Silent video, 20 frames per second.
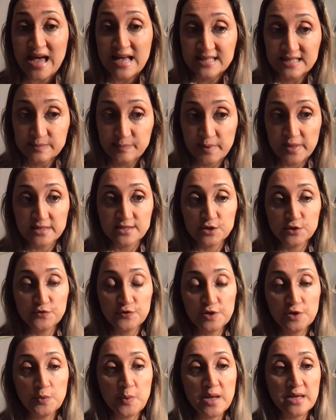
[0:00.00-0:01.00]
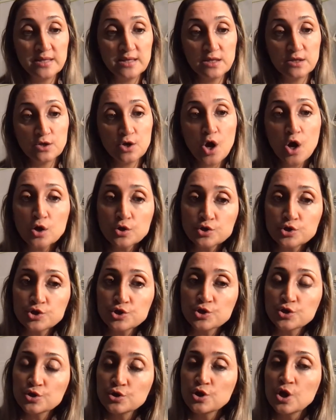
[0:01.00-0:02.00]
aspects of Iranian
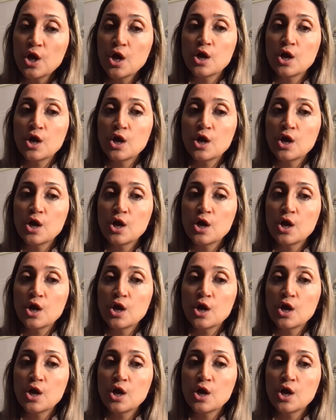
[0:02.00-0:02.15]
culture,